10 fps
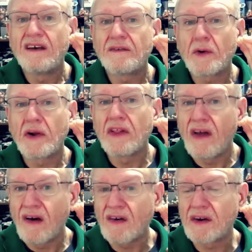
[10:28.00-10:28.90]
for a
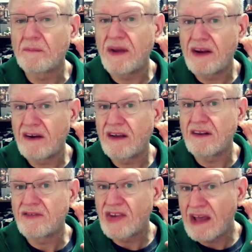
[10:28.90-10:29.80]
longer
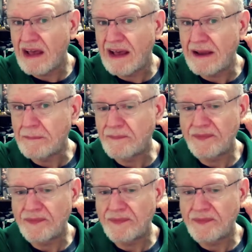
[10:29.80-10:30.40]
period of time.